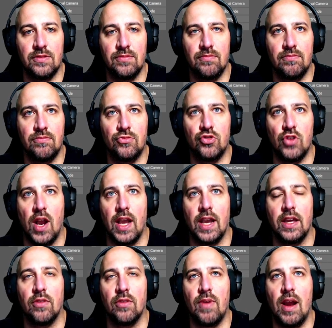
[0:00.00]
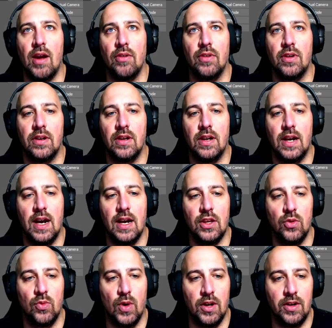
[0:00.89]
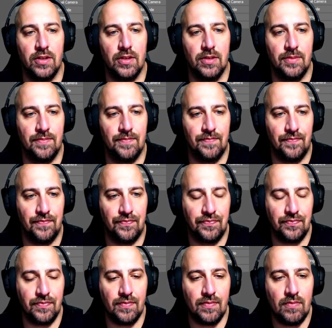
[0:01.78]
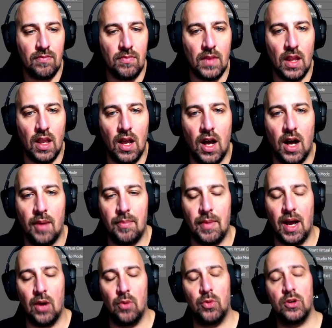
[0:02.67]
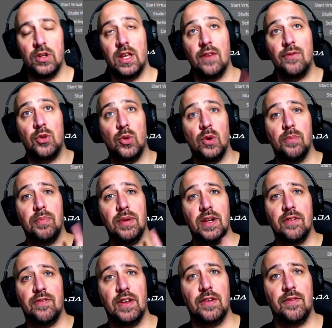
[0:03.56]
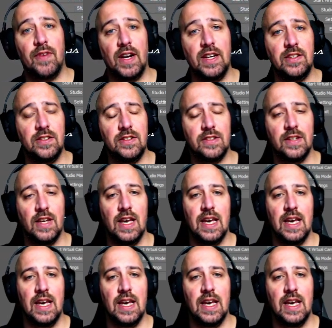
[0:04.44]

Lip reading: drag it around how you want. I will give you a bit of advice.